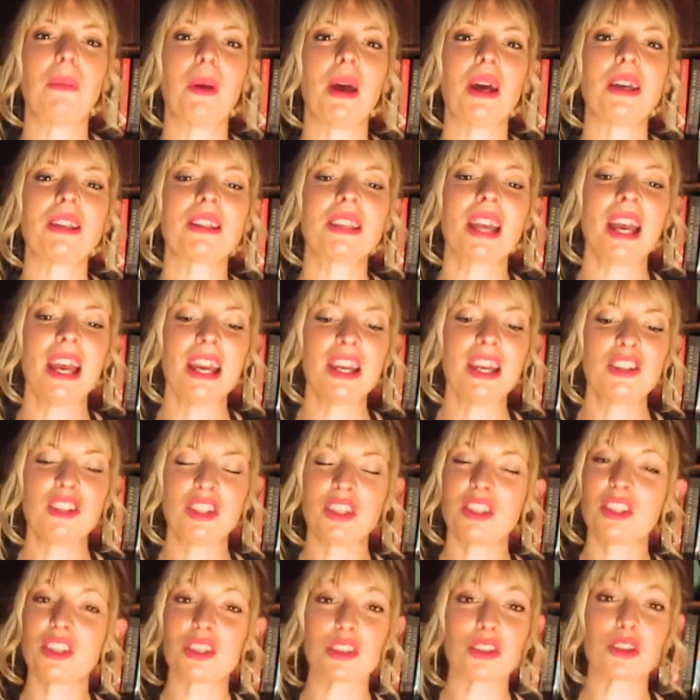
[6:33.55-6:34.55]
but
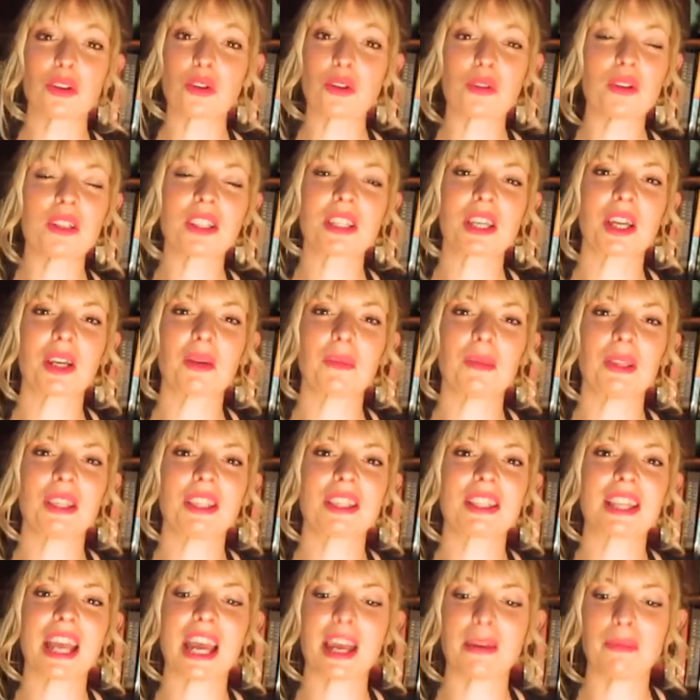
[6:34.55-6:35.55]
the story's going to be the
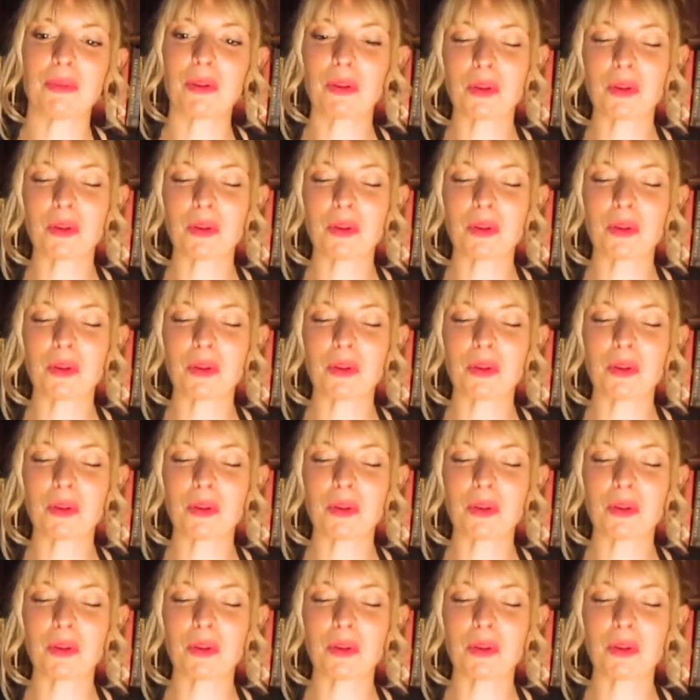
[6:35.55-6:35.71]
same.